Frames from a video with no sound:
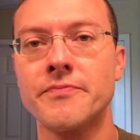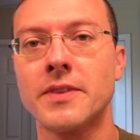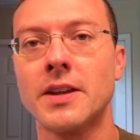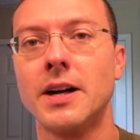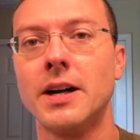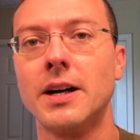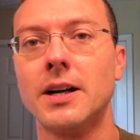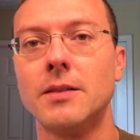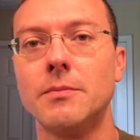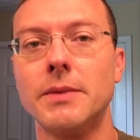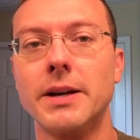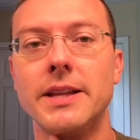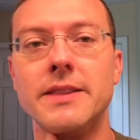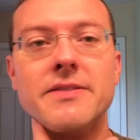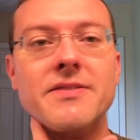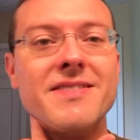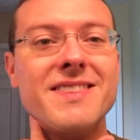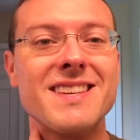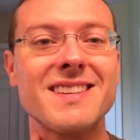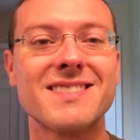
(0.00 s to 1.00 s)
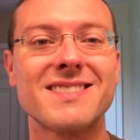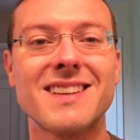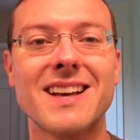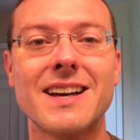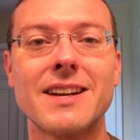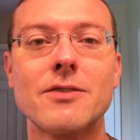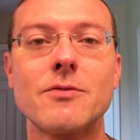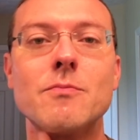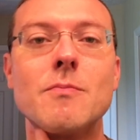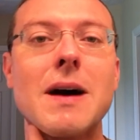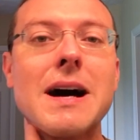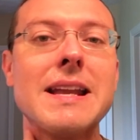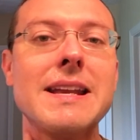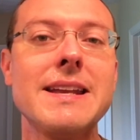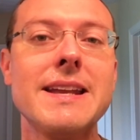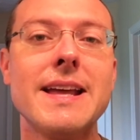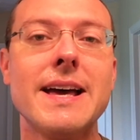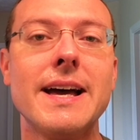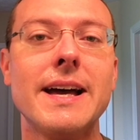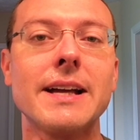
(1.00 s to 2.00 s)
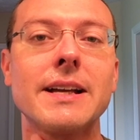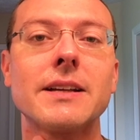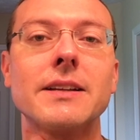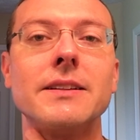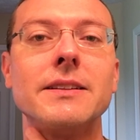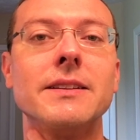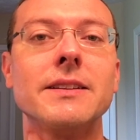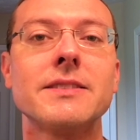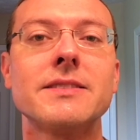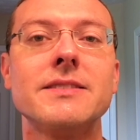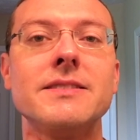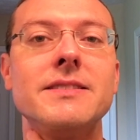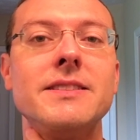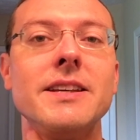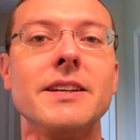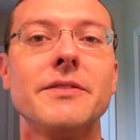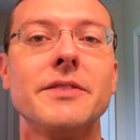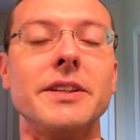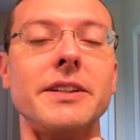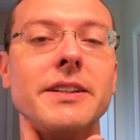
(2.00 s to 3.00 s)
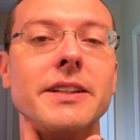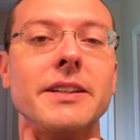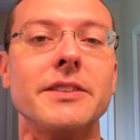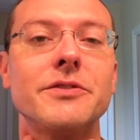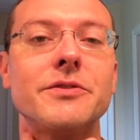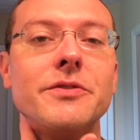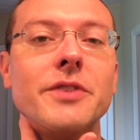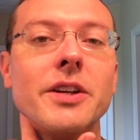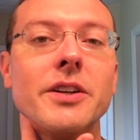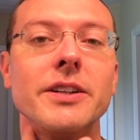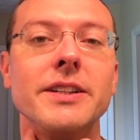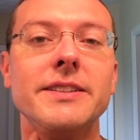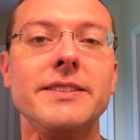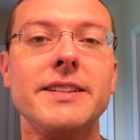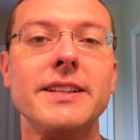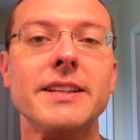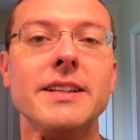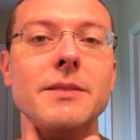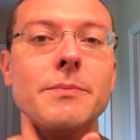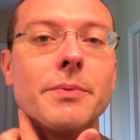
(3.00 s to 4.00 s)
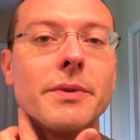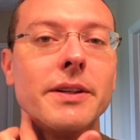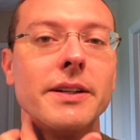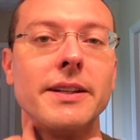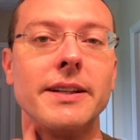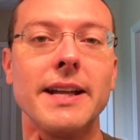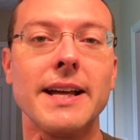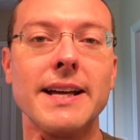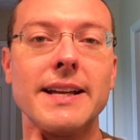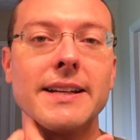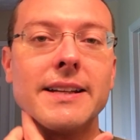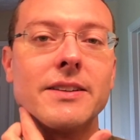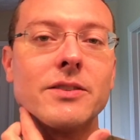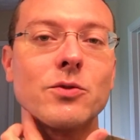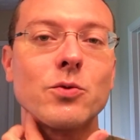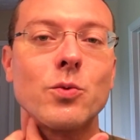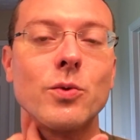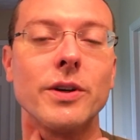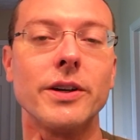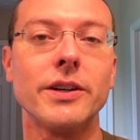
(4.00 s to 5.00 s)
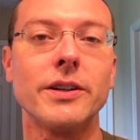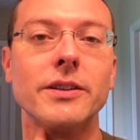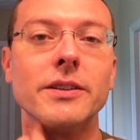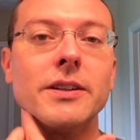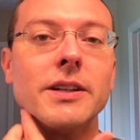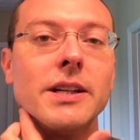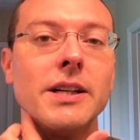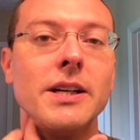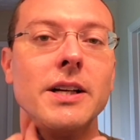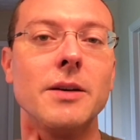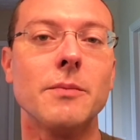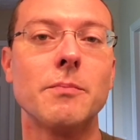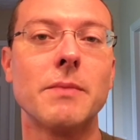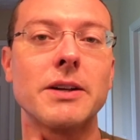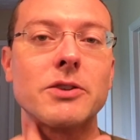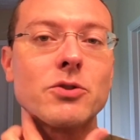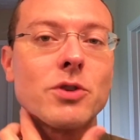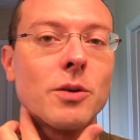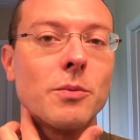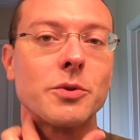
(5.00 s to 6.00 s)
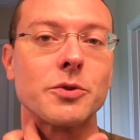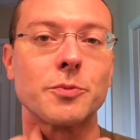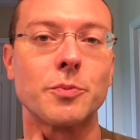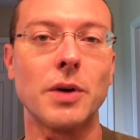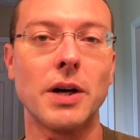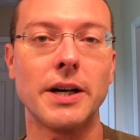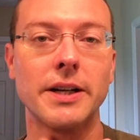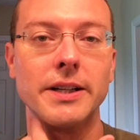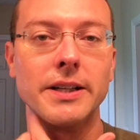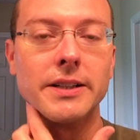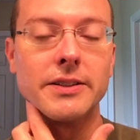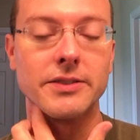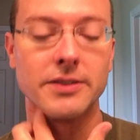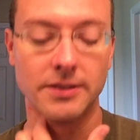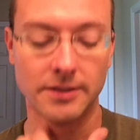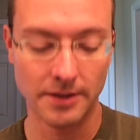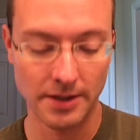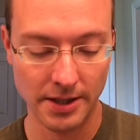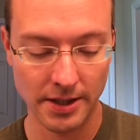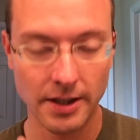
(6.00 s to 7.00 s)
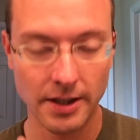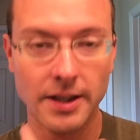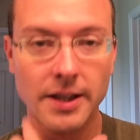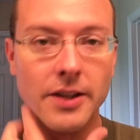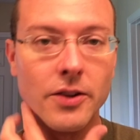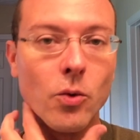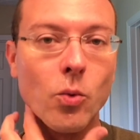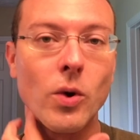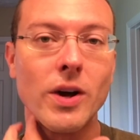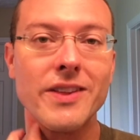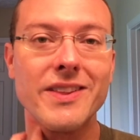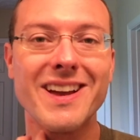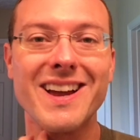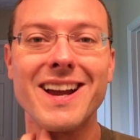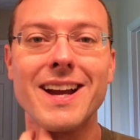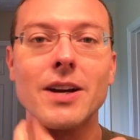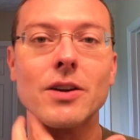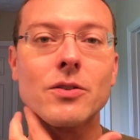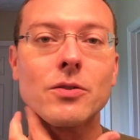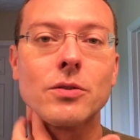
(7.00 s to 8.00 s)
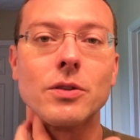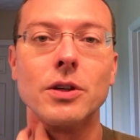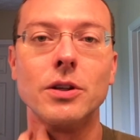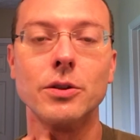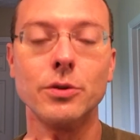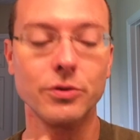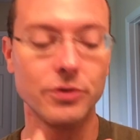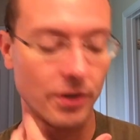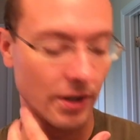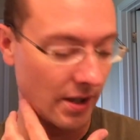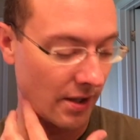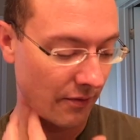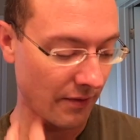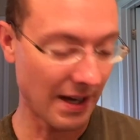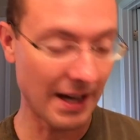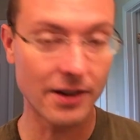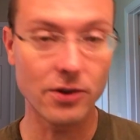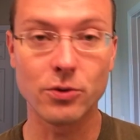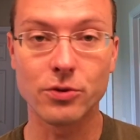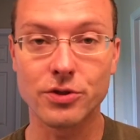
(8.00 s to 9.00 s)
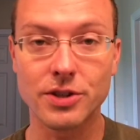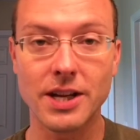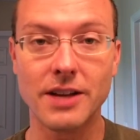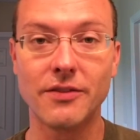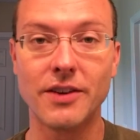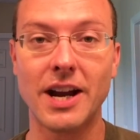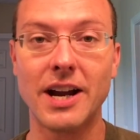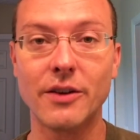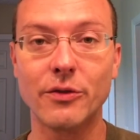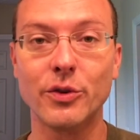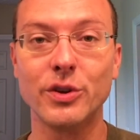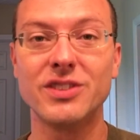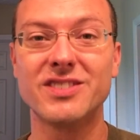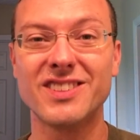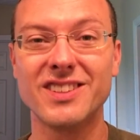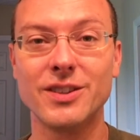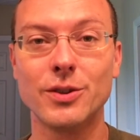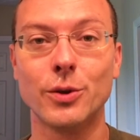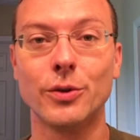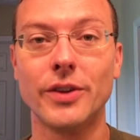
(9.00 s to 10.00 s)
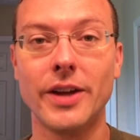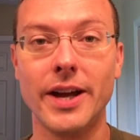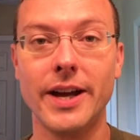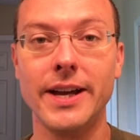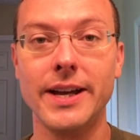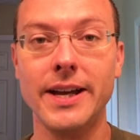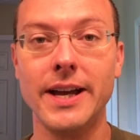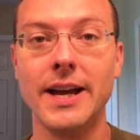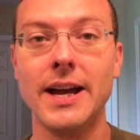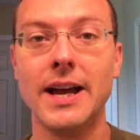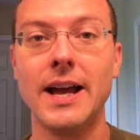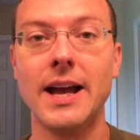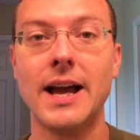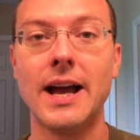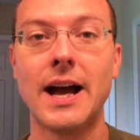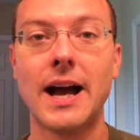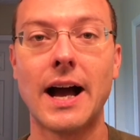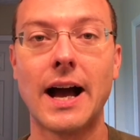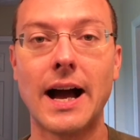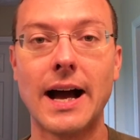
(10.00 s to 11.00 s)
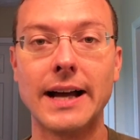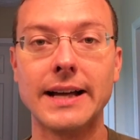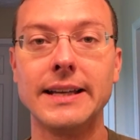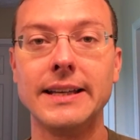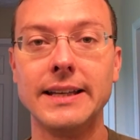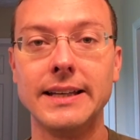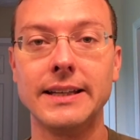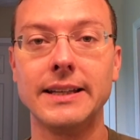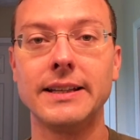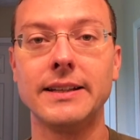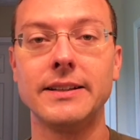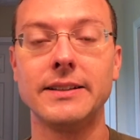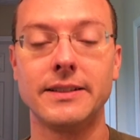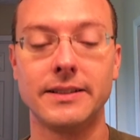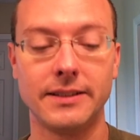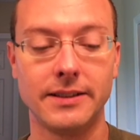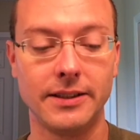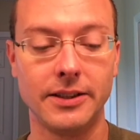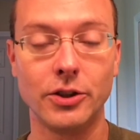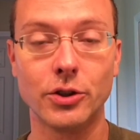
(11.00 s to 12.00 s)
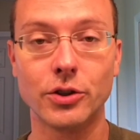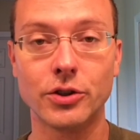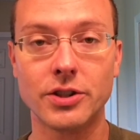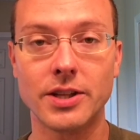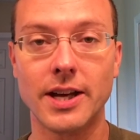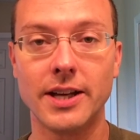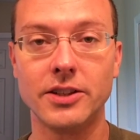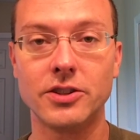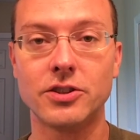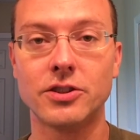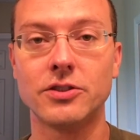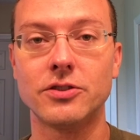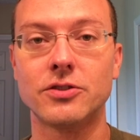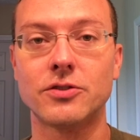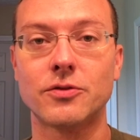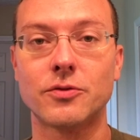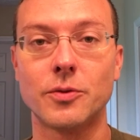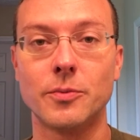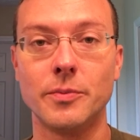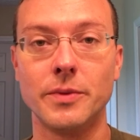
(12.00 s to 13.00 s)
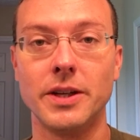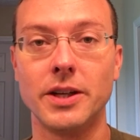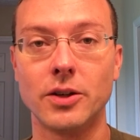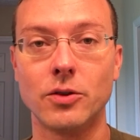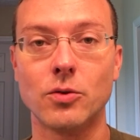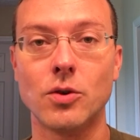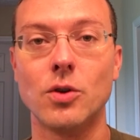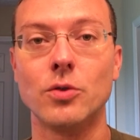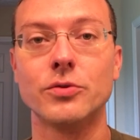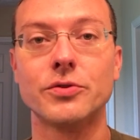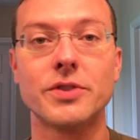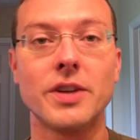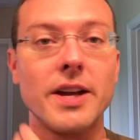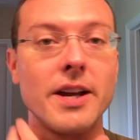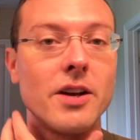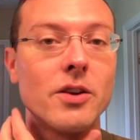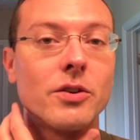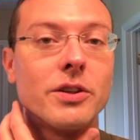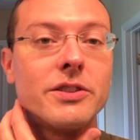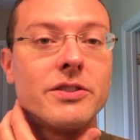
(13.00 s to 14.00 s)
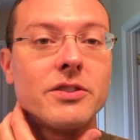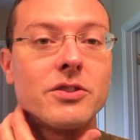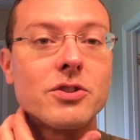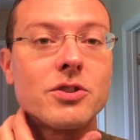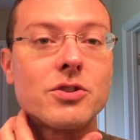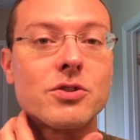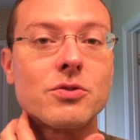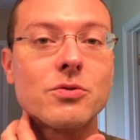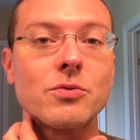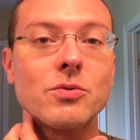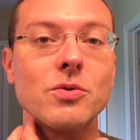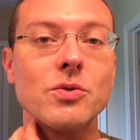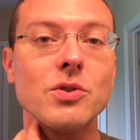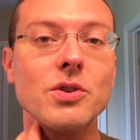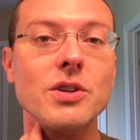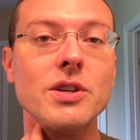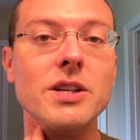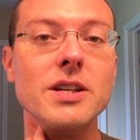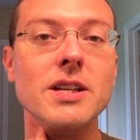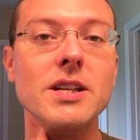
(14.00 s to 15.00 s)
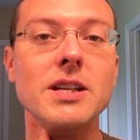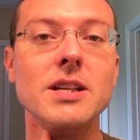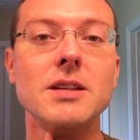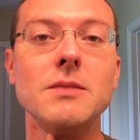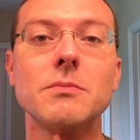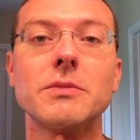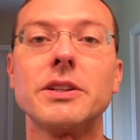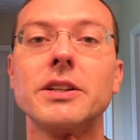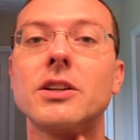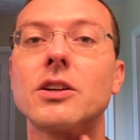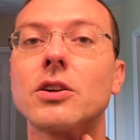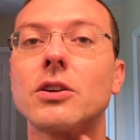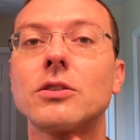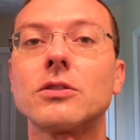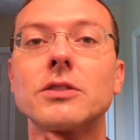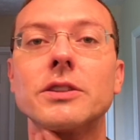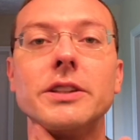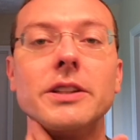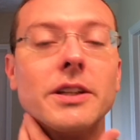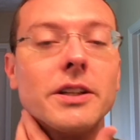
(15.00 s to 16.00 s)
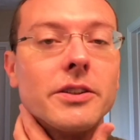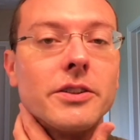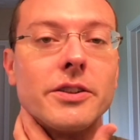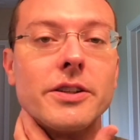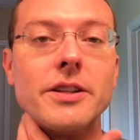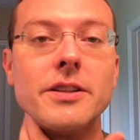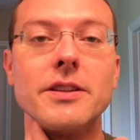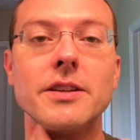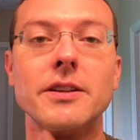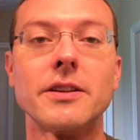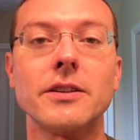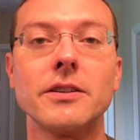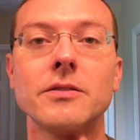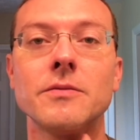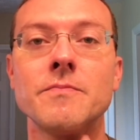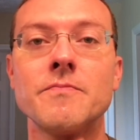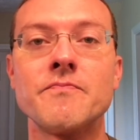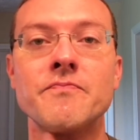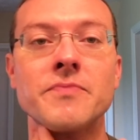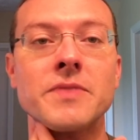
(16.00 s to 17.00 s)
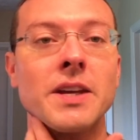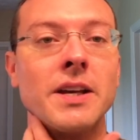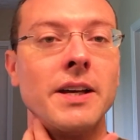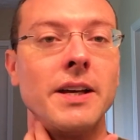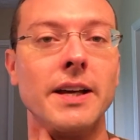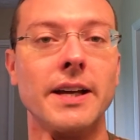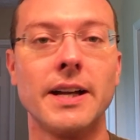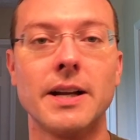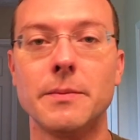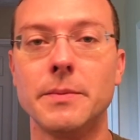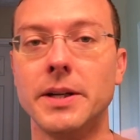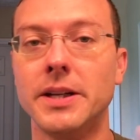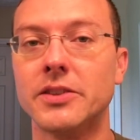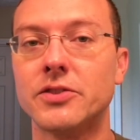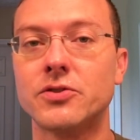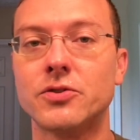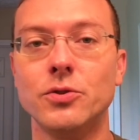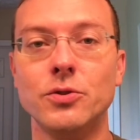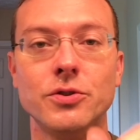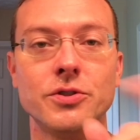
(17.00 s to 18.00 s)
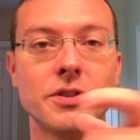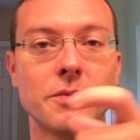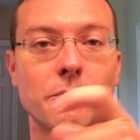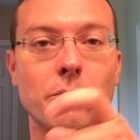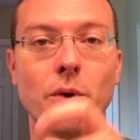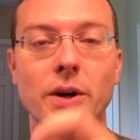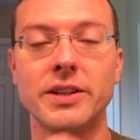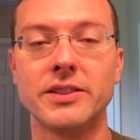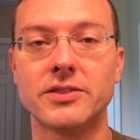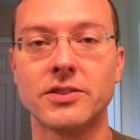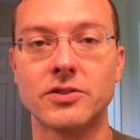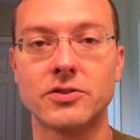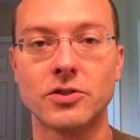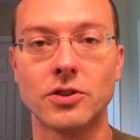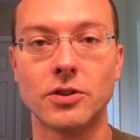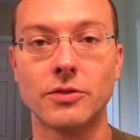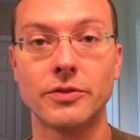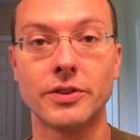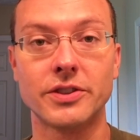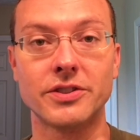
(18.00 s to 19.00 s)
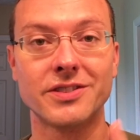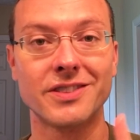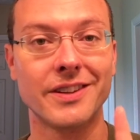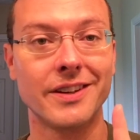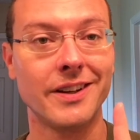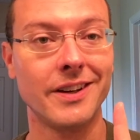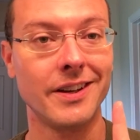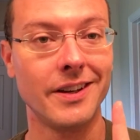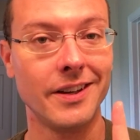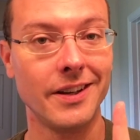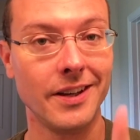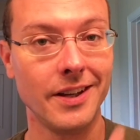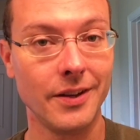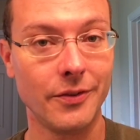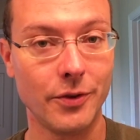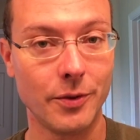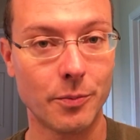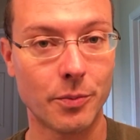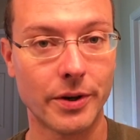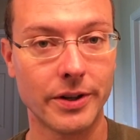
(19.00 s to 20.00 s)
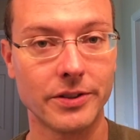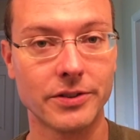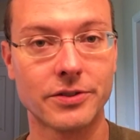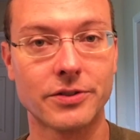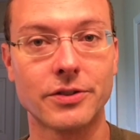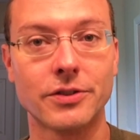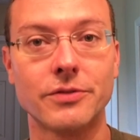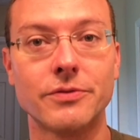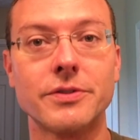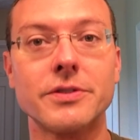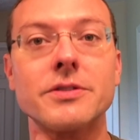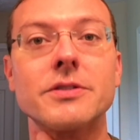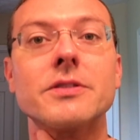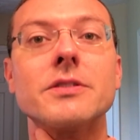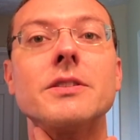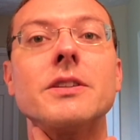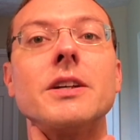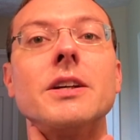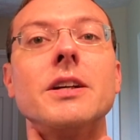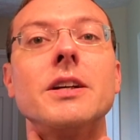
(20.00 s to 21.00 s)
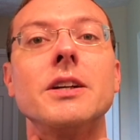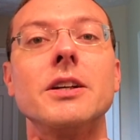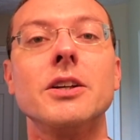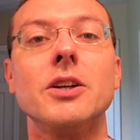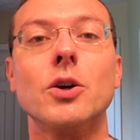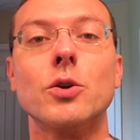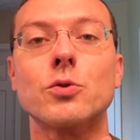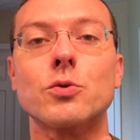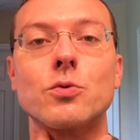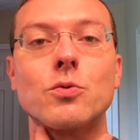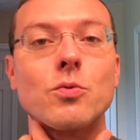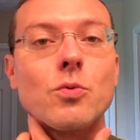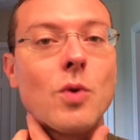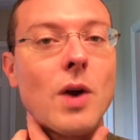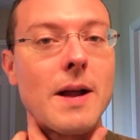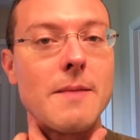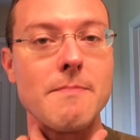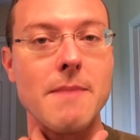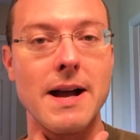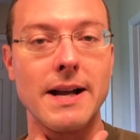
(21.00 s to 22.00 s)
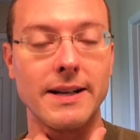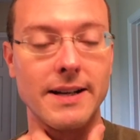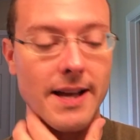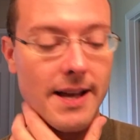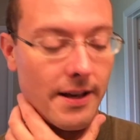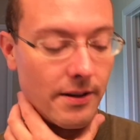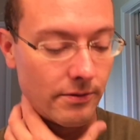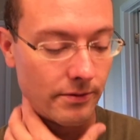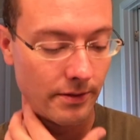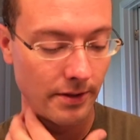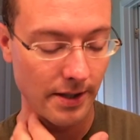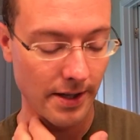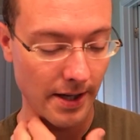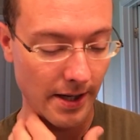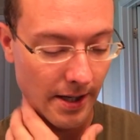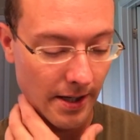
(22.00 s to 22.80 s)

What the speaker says: And this side of my neck, this divot is very deep, and that is where my trouble spot is. And the way the hair grows, if I don't shave every single day, I get irritations from ingrowns. The hair is extremely curly underneath here, and I mean, as soon as it breaks the surface, if it breaks the surface, it goes right back down.